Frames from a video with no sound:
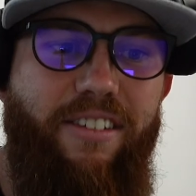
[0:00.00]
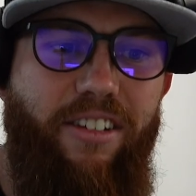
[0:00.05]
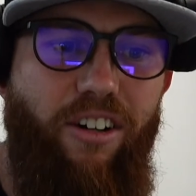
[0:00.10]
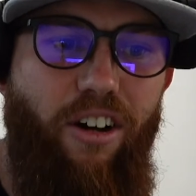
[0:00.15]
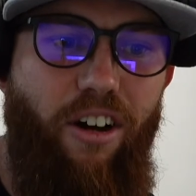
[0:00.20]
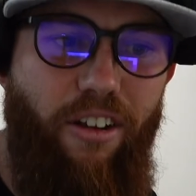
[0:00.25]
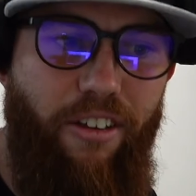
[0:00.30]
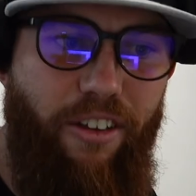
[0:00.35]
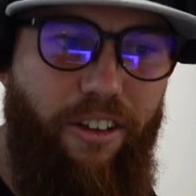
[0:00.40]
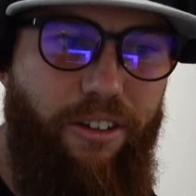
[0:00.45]
and
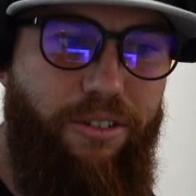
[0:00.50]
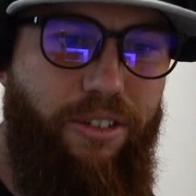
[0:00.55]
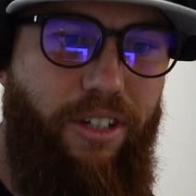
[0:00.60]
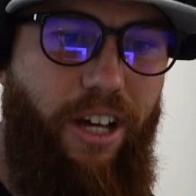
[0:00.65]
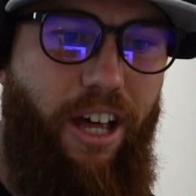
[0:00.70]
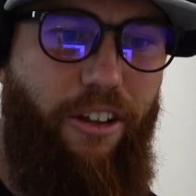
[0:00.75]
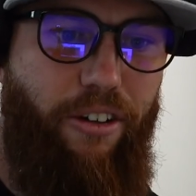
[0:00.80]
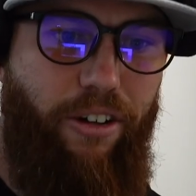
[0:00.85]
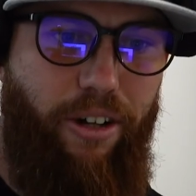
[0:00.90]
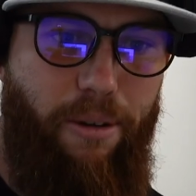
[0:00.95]
all those
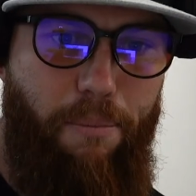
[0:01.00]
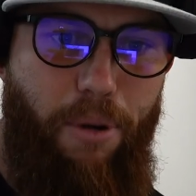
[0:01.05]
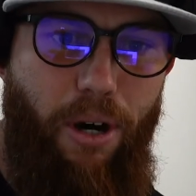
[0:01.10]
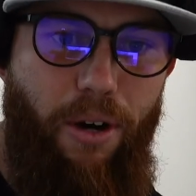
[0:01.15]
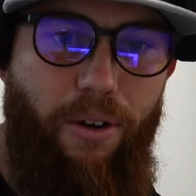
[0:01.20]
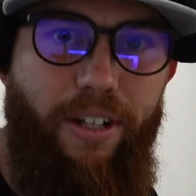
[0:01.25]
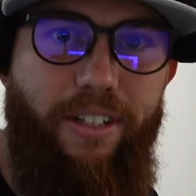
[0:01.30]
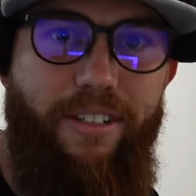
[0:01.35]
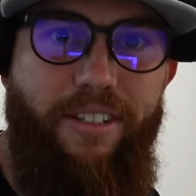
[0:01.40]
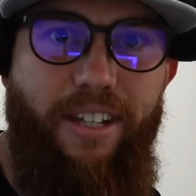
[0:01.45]
other
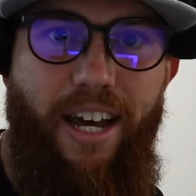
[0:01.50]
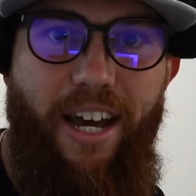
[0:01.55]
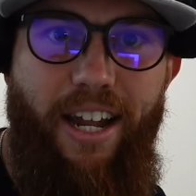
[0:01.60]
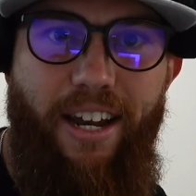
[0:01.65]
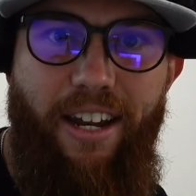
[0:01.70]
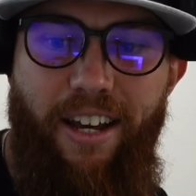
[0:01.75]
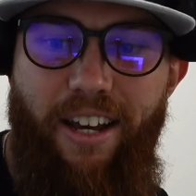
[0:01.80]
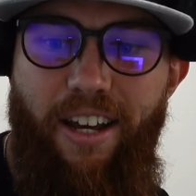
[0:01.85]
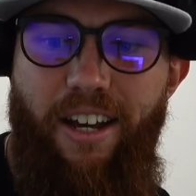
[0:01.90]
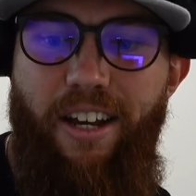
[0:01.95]
components
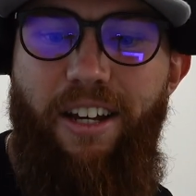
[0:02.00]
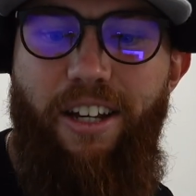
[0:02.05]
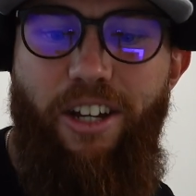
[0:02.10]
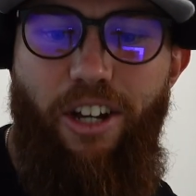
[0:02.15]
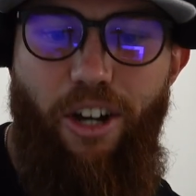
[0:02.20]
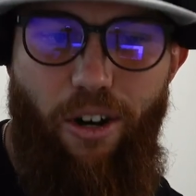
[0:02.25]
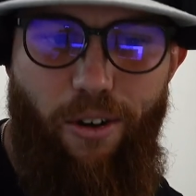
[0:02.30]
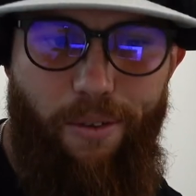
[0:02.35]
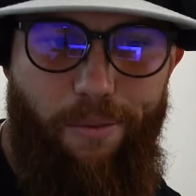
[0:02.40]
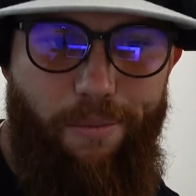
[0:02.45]
that you
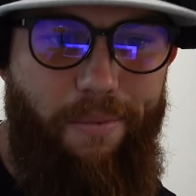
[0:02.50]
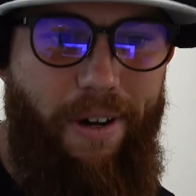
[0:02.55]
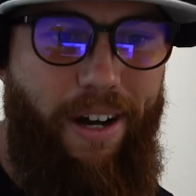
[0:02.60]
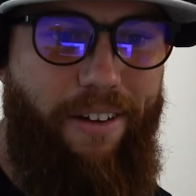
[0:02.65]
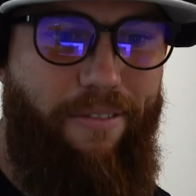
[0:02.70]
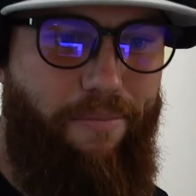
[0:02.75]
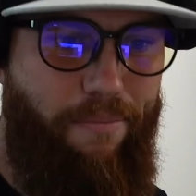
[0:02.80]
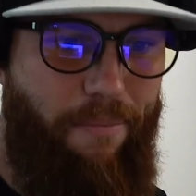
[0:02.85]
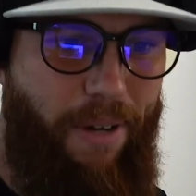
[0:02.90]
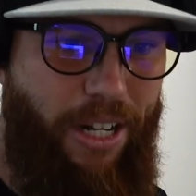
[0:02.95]
know,
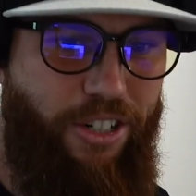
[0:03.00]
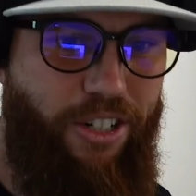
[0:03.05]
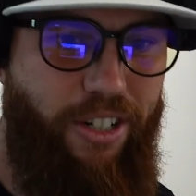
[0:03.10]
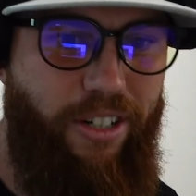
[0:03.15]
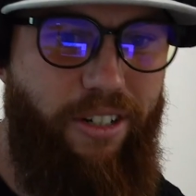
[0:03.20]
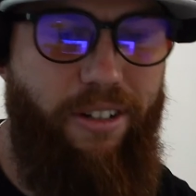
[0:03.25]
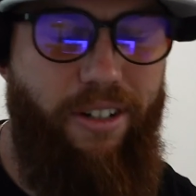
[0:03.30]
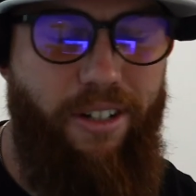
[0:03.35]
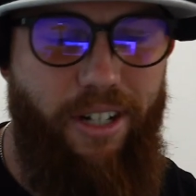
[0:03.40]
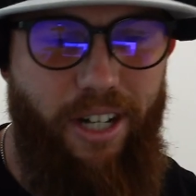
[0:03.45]
I've
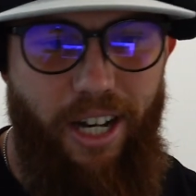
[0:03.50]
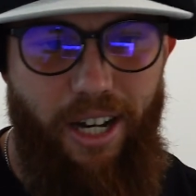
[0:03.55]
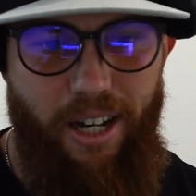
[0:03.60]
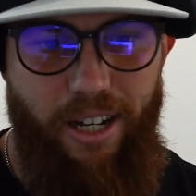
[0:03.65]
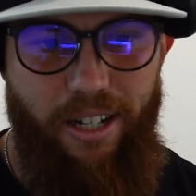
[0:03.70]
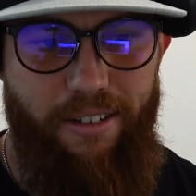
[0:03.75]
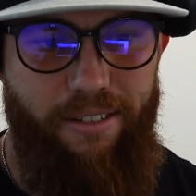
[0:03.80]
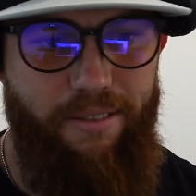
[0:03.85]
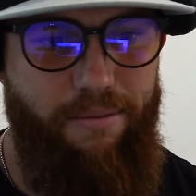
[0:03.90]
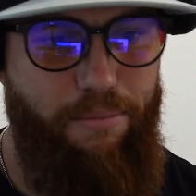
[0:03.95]
mentioned uh,
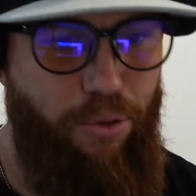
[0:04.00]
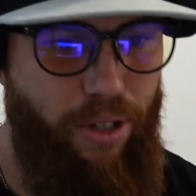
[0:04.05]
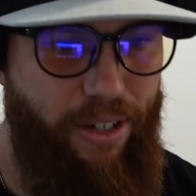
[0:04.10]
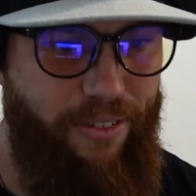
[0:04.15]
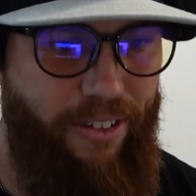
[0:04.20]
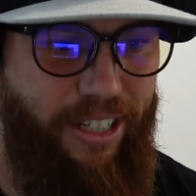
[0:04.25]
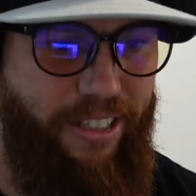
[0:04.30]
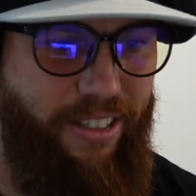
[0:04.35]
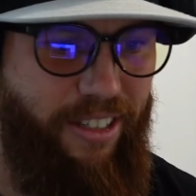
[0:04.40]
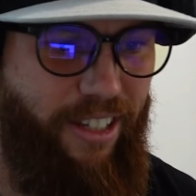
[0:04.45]

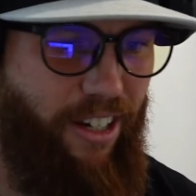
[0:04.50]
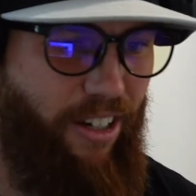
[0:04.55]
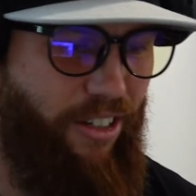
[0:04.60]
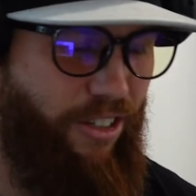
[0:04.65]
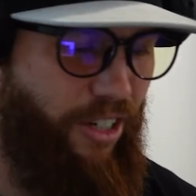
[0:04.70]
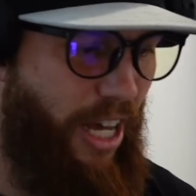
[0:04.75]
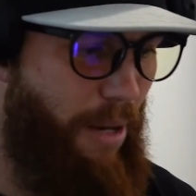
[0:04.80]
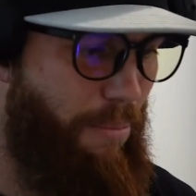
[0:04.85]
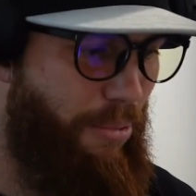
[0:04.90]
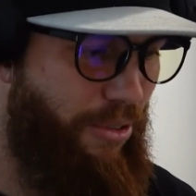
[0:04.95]
previously
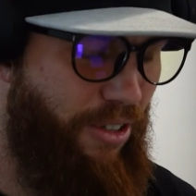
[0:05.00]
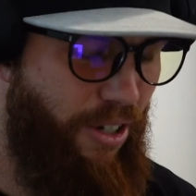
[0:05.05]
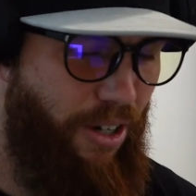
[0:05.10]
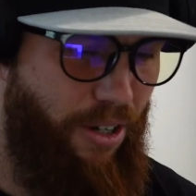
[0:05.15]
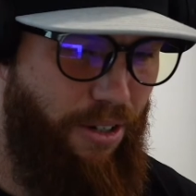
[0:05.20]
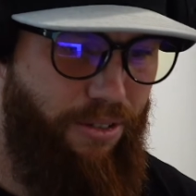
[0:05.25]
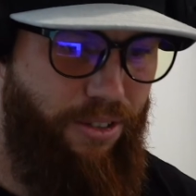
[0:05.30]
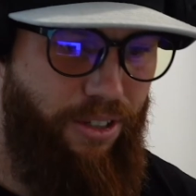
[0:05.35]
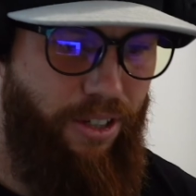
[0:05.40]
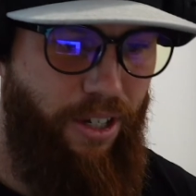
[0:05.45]
on
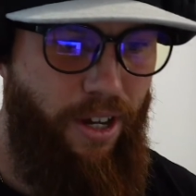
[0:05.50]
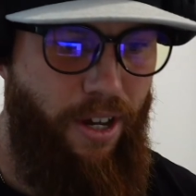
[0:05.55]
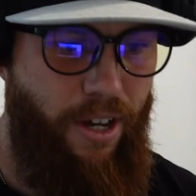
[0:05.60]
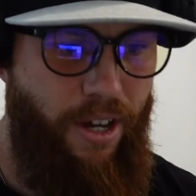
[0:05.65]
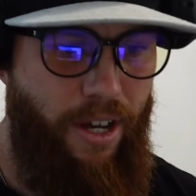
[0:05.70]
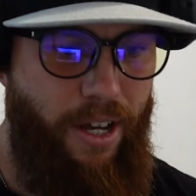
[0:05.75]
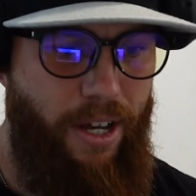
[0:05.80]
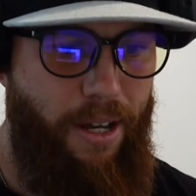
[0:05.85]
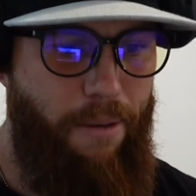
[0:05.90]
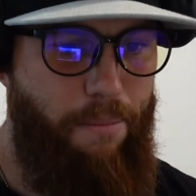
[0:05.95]
episodes,
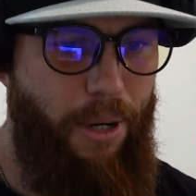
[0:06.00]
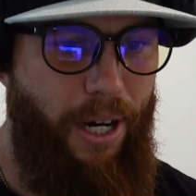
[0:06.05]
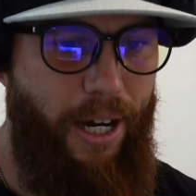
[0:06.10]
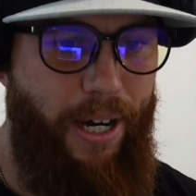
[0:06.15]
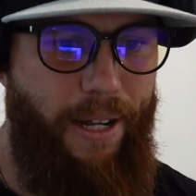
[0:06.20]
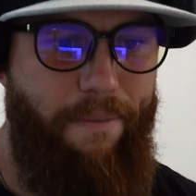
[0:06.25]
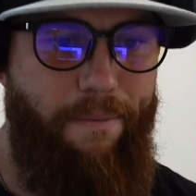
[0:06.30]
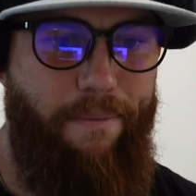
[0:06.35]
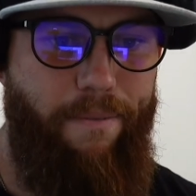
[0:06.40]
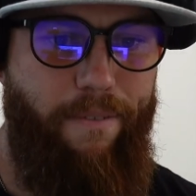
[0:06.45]

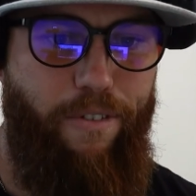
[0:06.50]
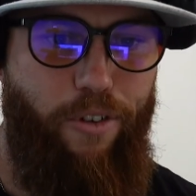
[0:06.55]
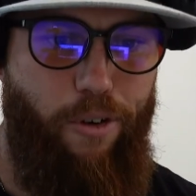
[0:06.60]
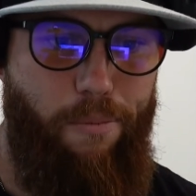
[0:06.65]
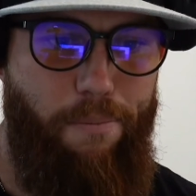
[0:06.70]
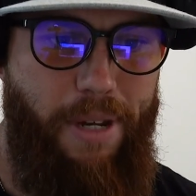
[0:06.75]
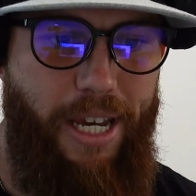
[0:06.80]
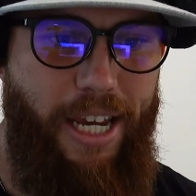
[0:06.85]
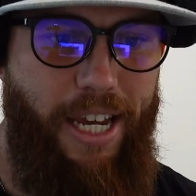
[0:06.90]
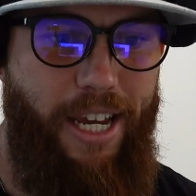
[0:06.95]
but for
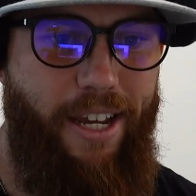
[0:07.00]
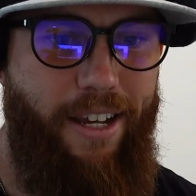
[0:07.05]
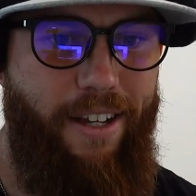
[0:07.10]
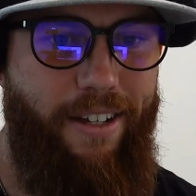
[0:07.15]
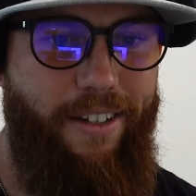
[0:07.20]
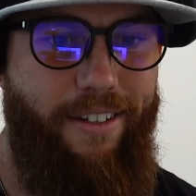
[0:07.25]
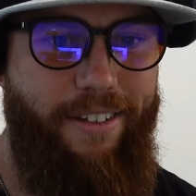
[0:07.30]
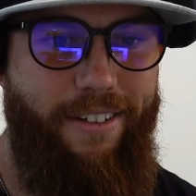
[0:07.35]
me,